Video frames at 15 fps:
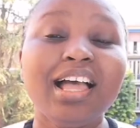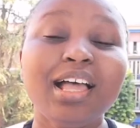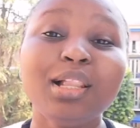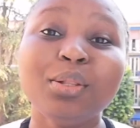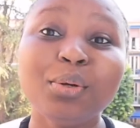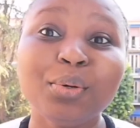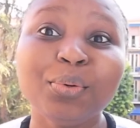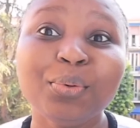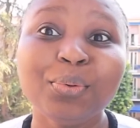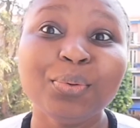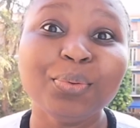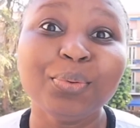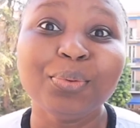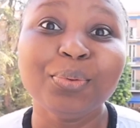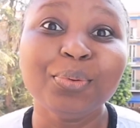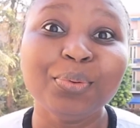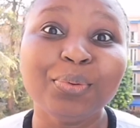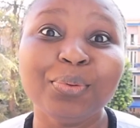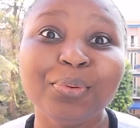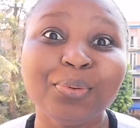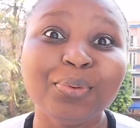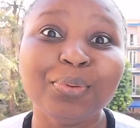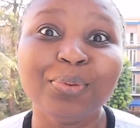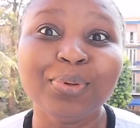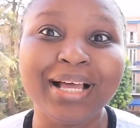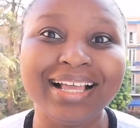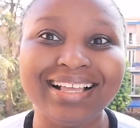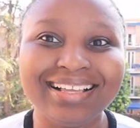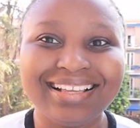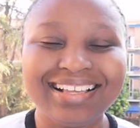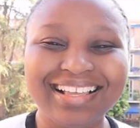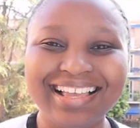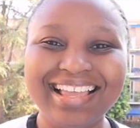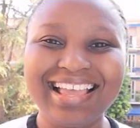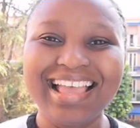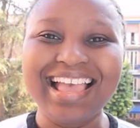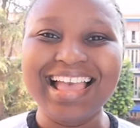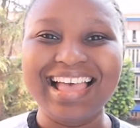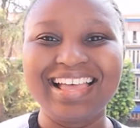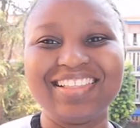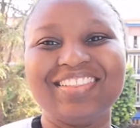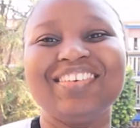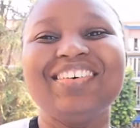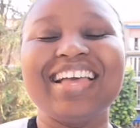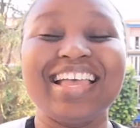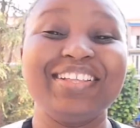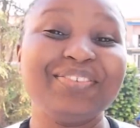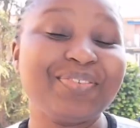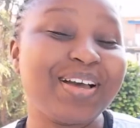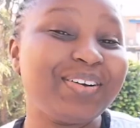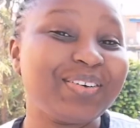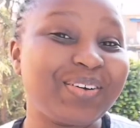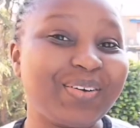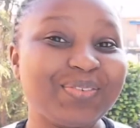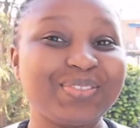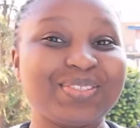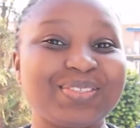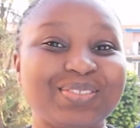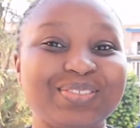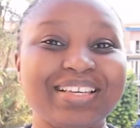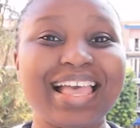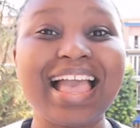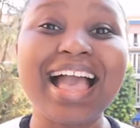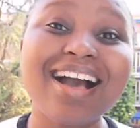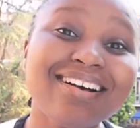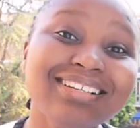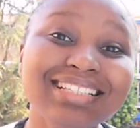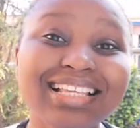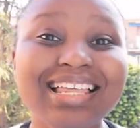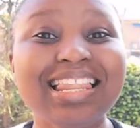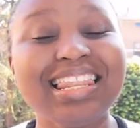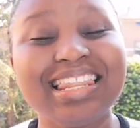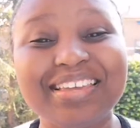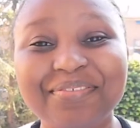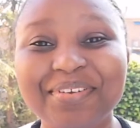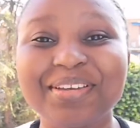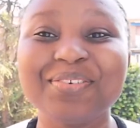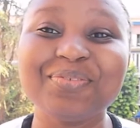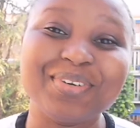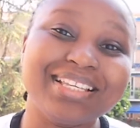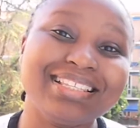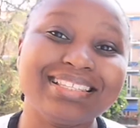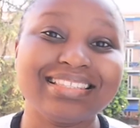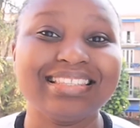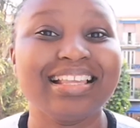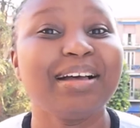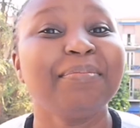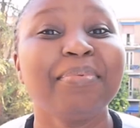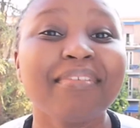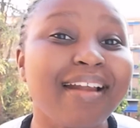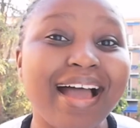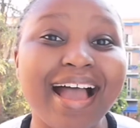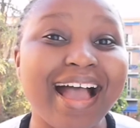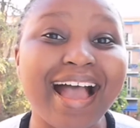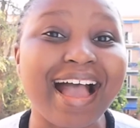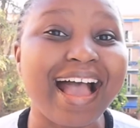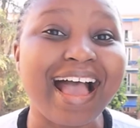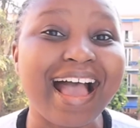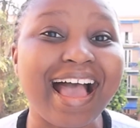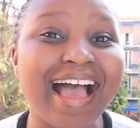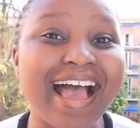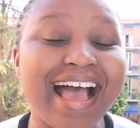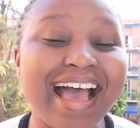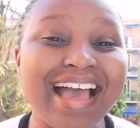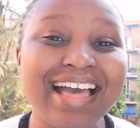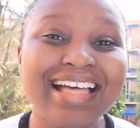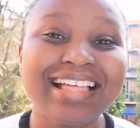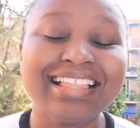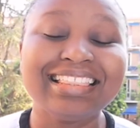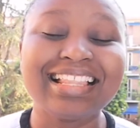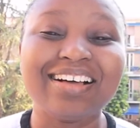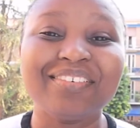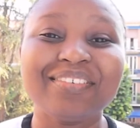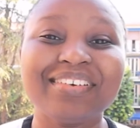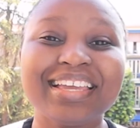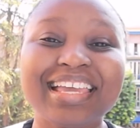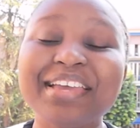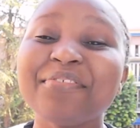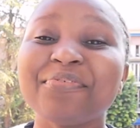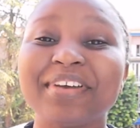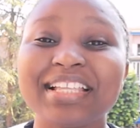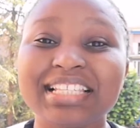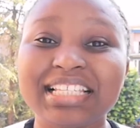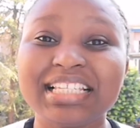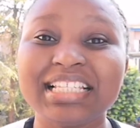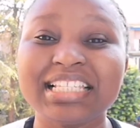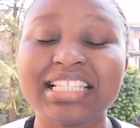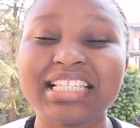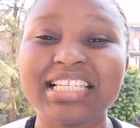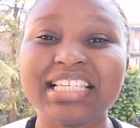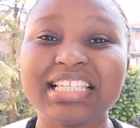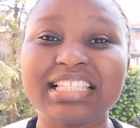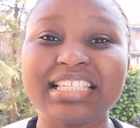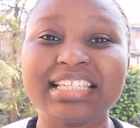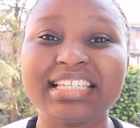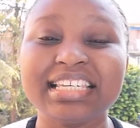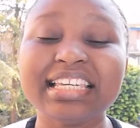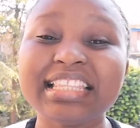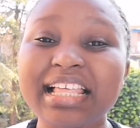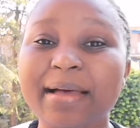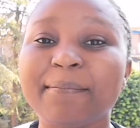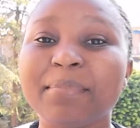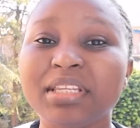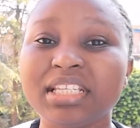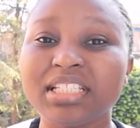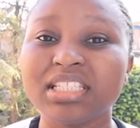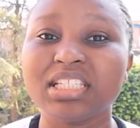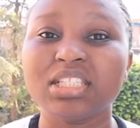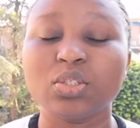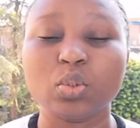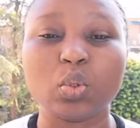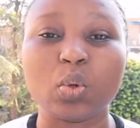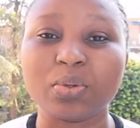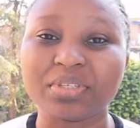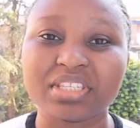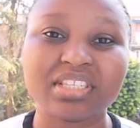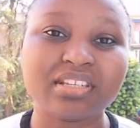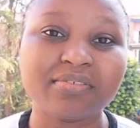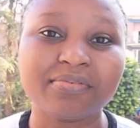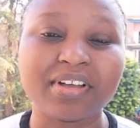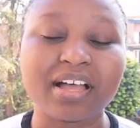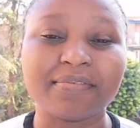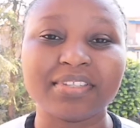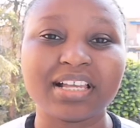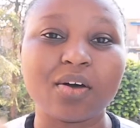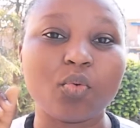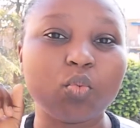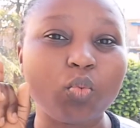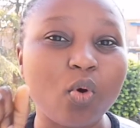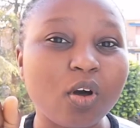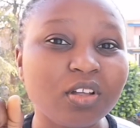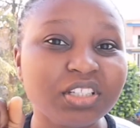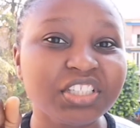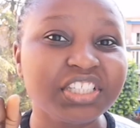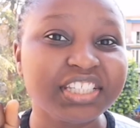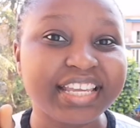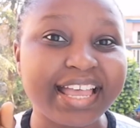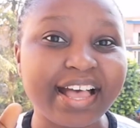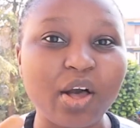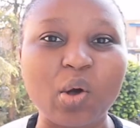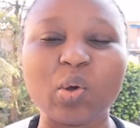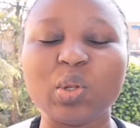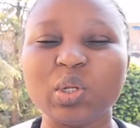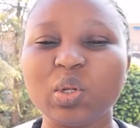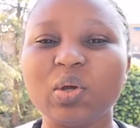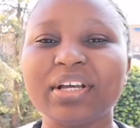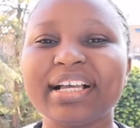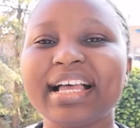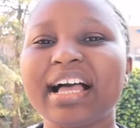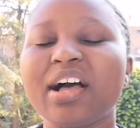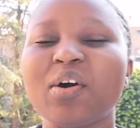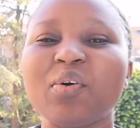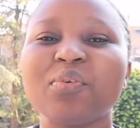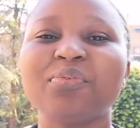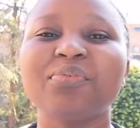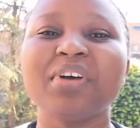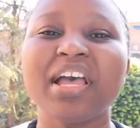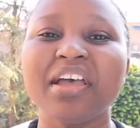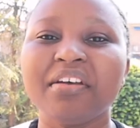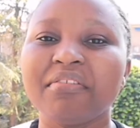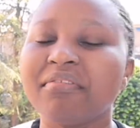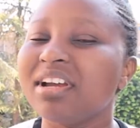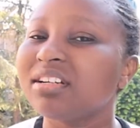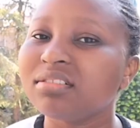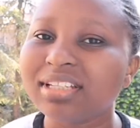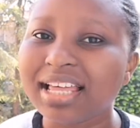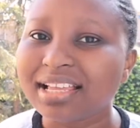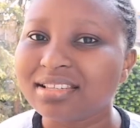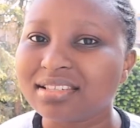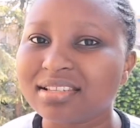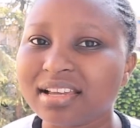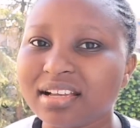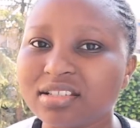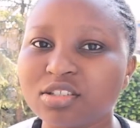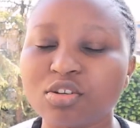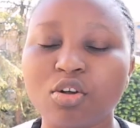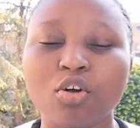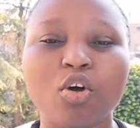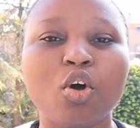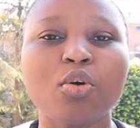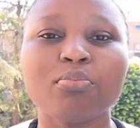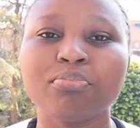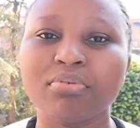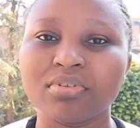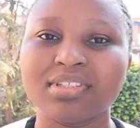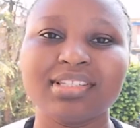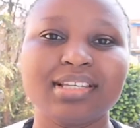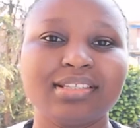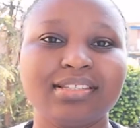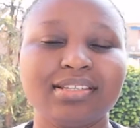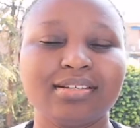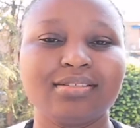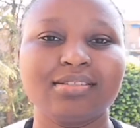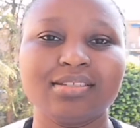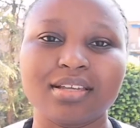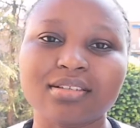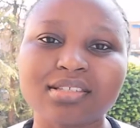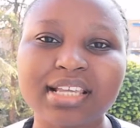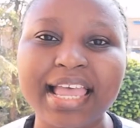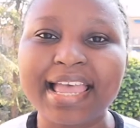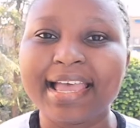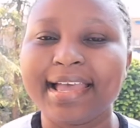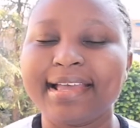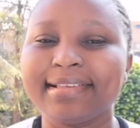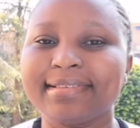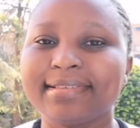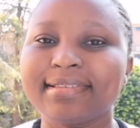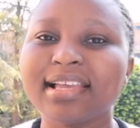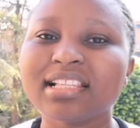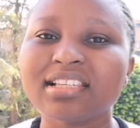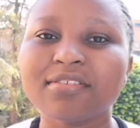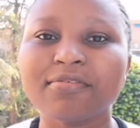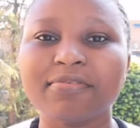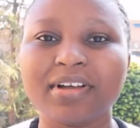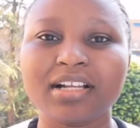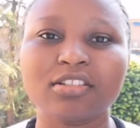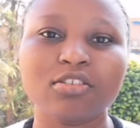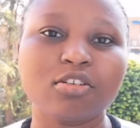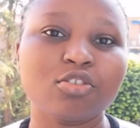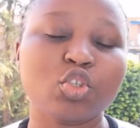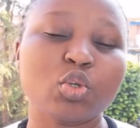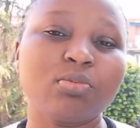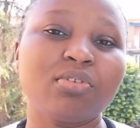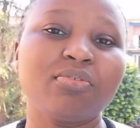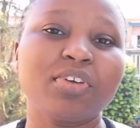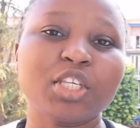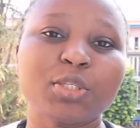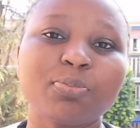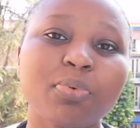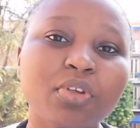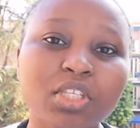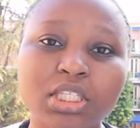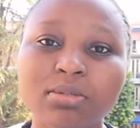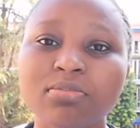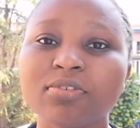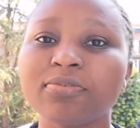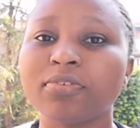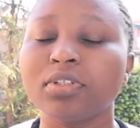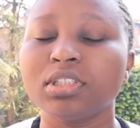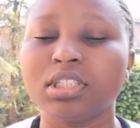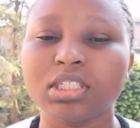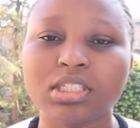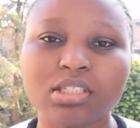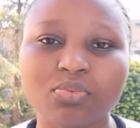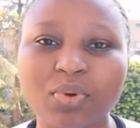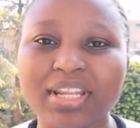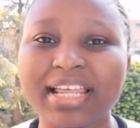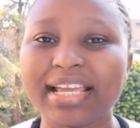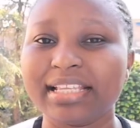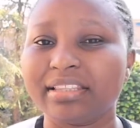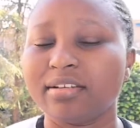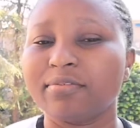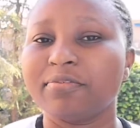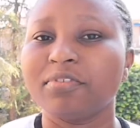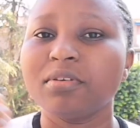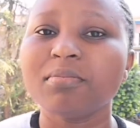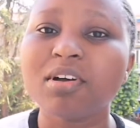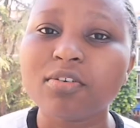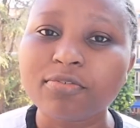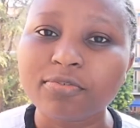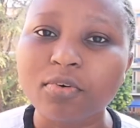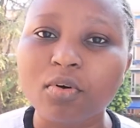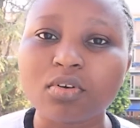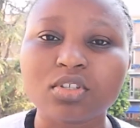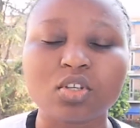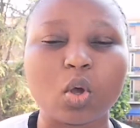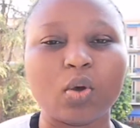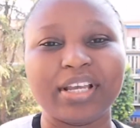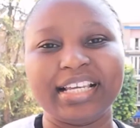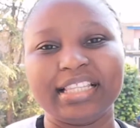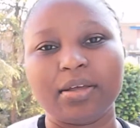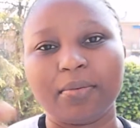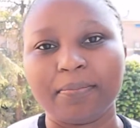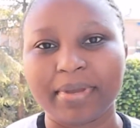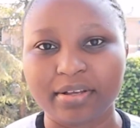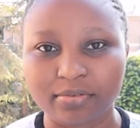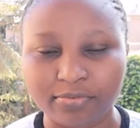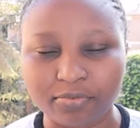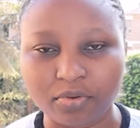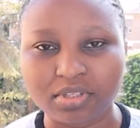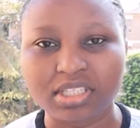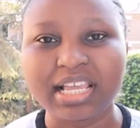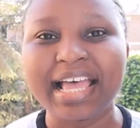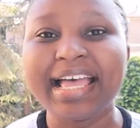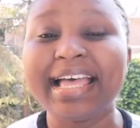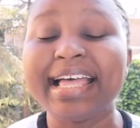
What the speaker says: Hello, hello, and welcome to Elder Living with Deborah. Now, infertility is the inability to conceive after 1 year or longer of regular sex or unprotected sex, and certain factors could be responsible for this, whether in the female folks or in the male folks.